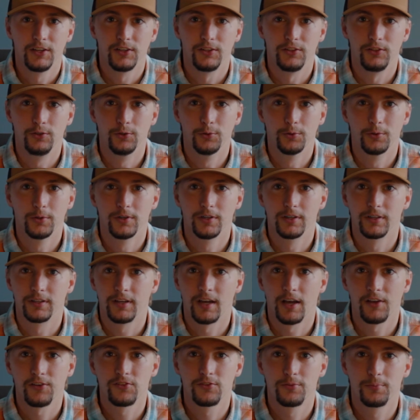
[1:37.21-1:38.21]
your
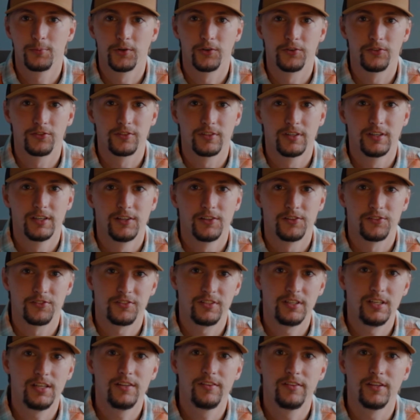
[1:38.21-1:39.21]
customers
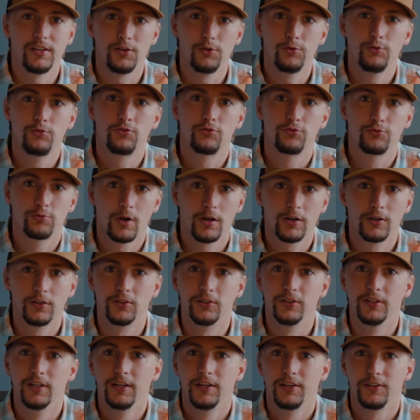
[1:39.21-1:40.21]
see that you
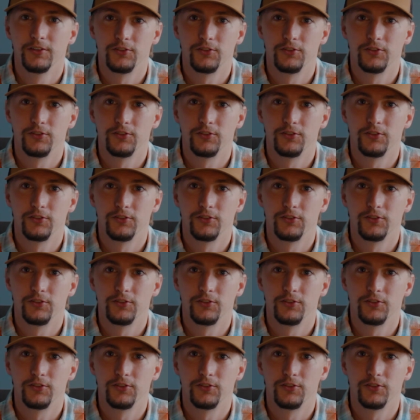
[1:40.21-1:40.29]
struggle